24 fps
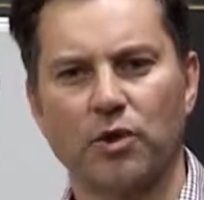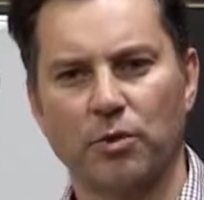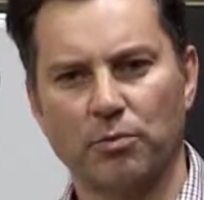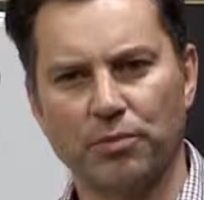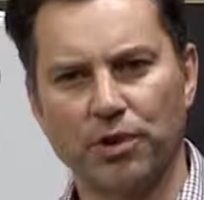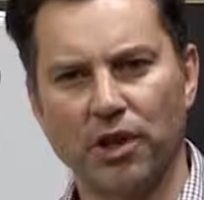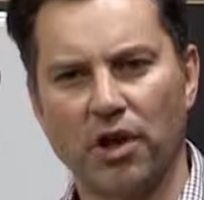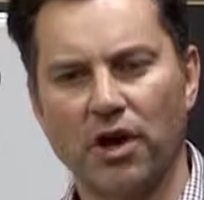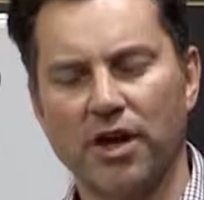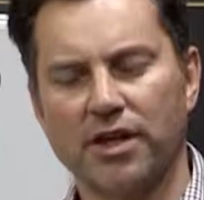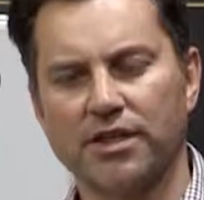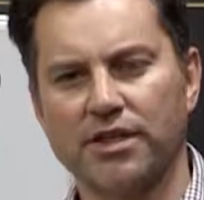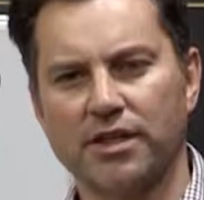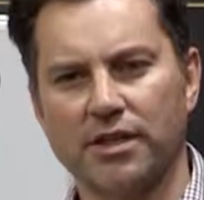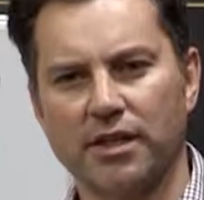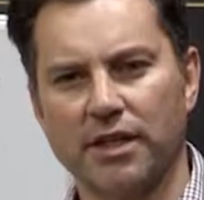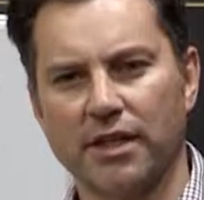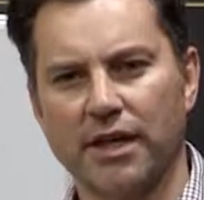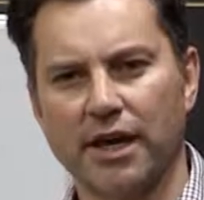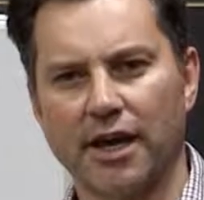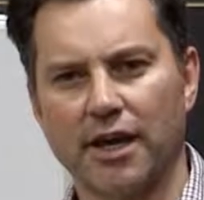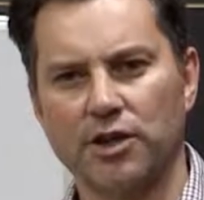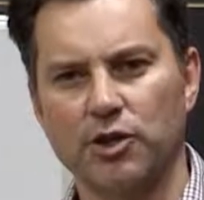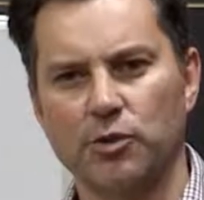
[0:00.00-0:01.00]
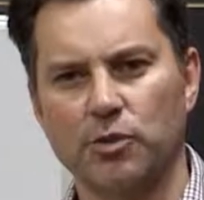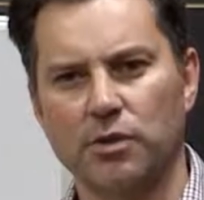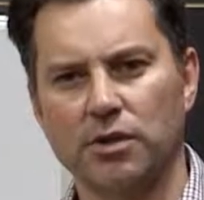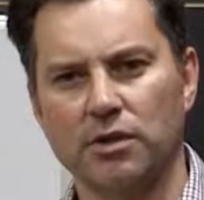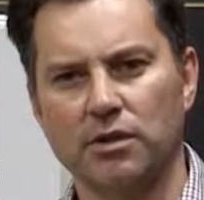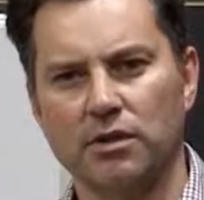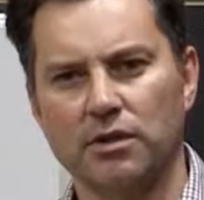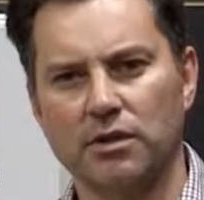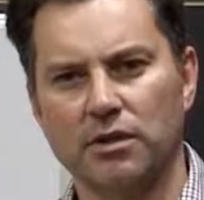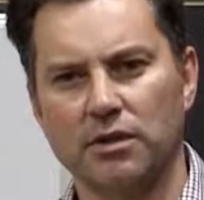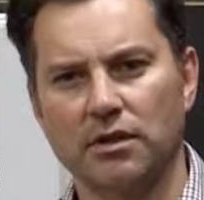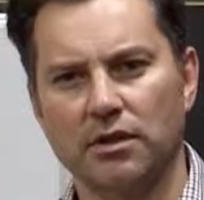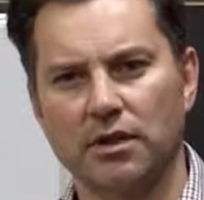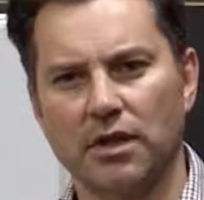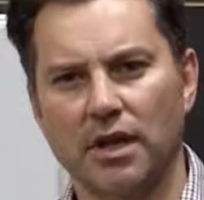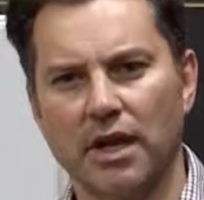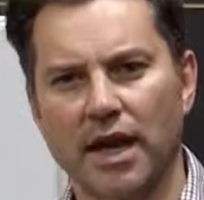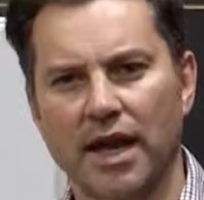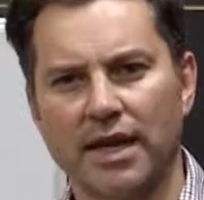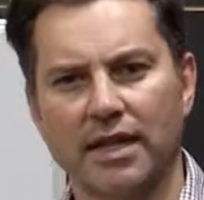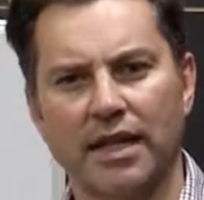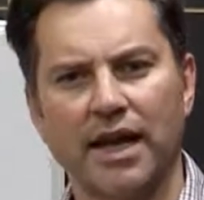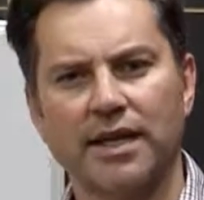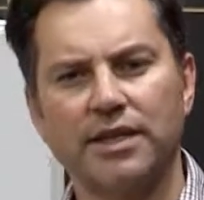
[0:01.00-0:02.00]
Compliance and Engagement
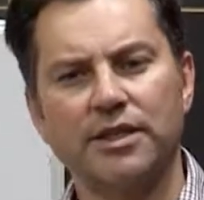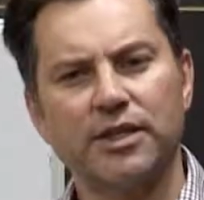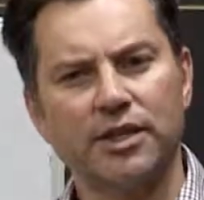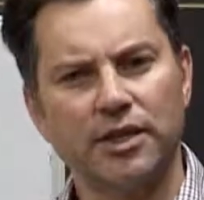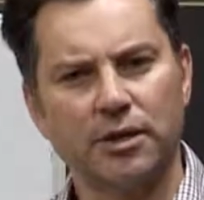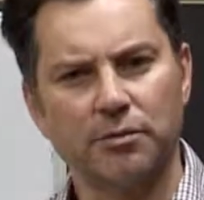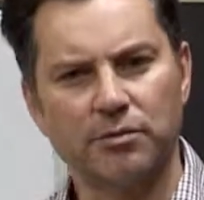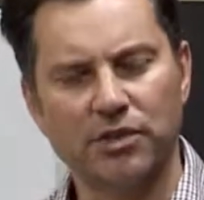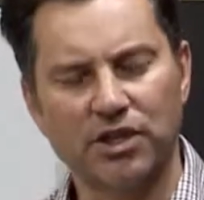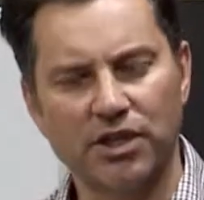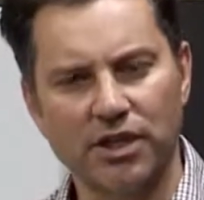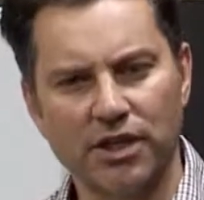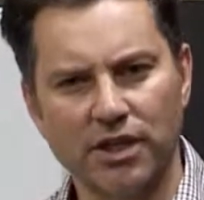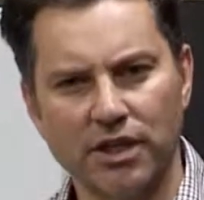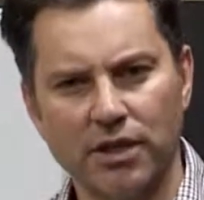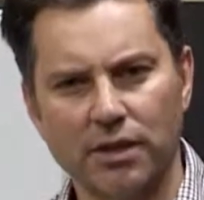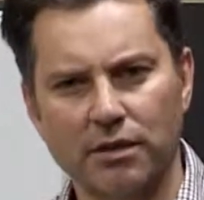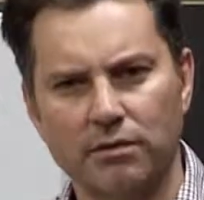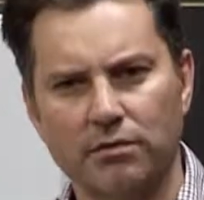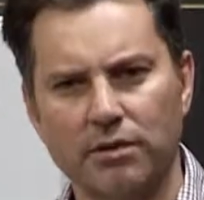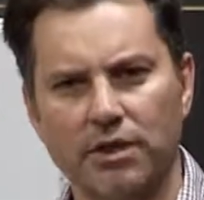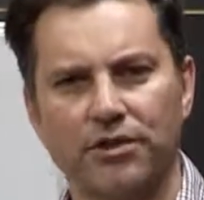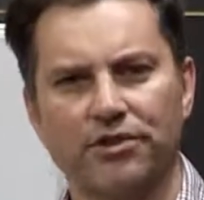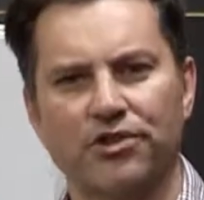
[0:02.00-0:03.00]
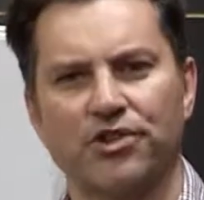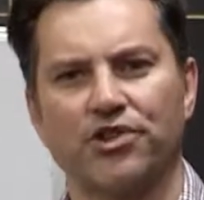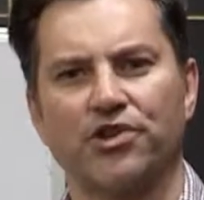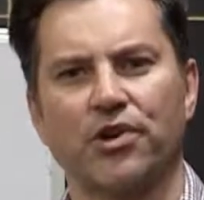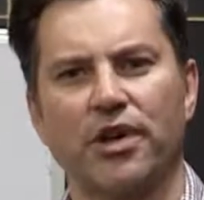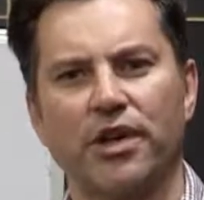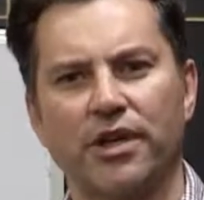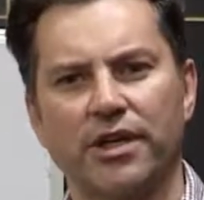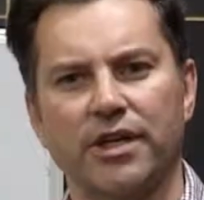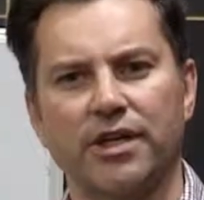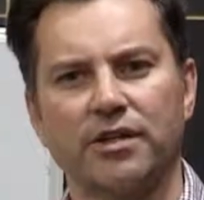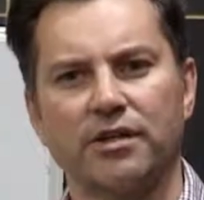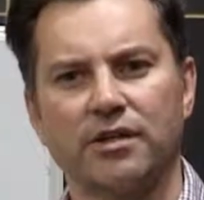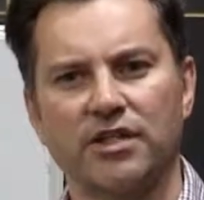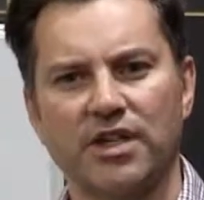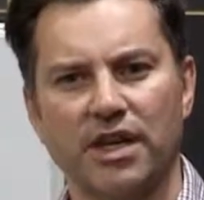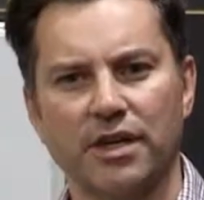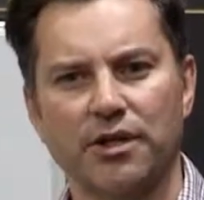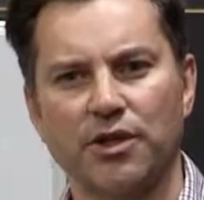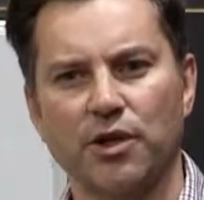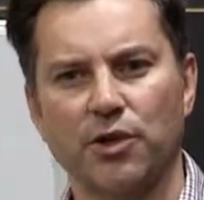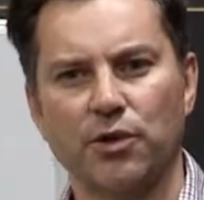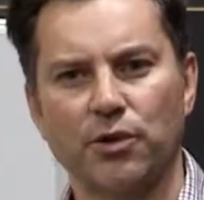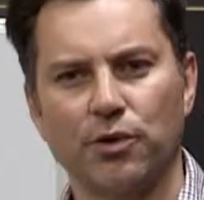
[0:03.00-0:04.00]
at ATMC, the Australian
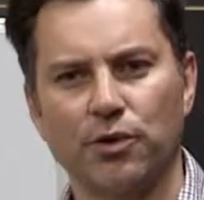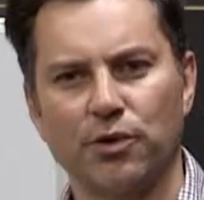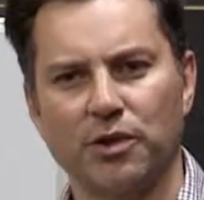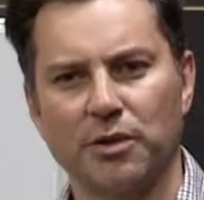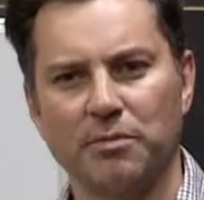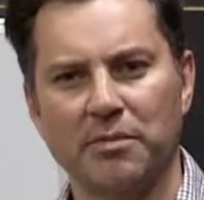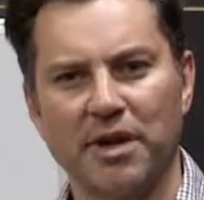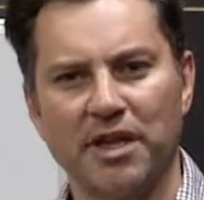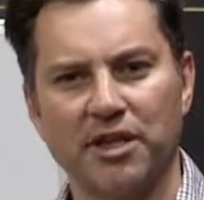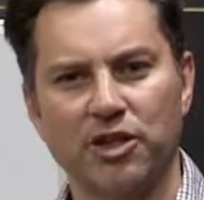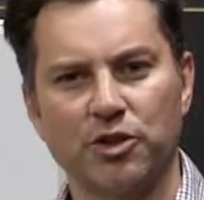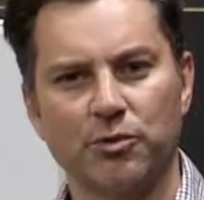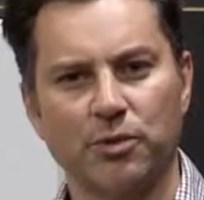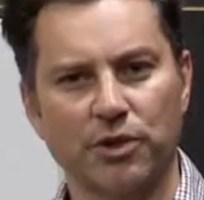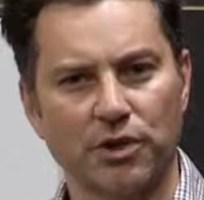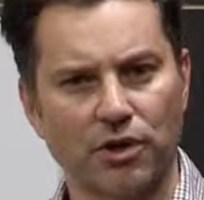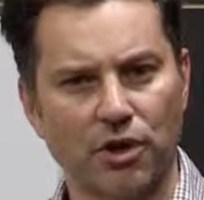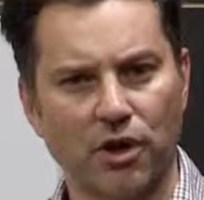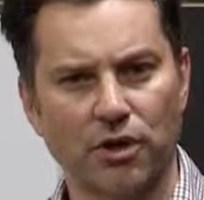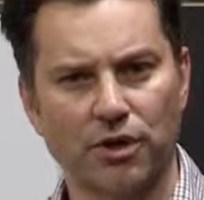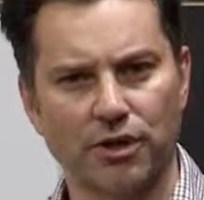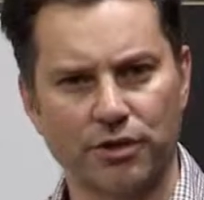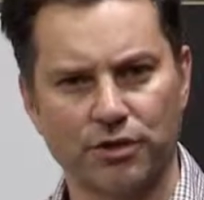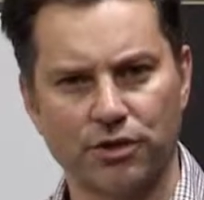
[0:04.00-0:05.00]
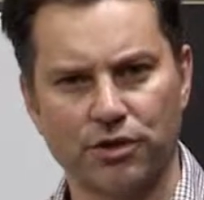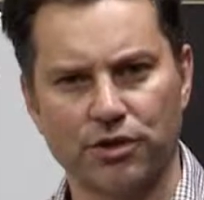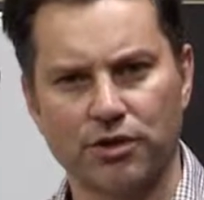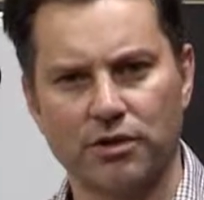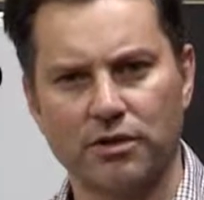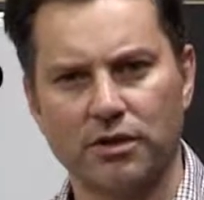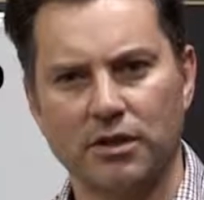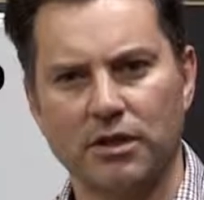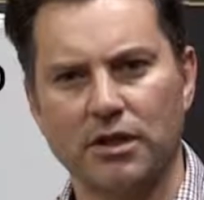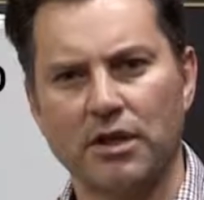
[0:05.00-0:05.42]
Technical Management College.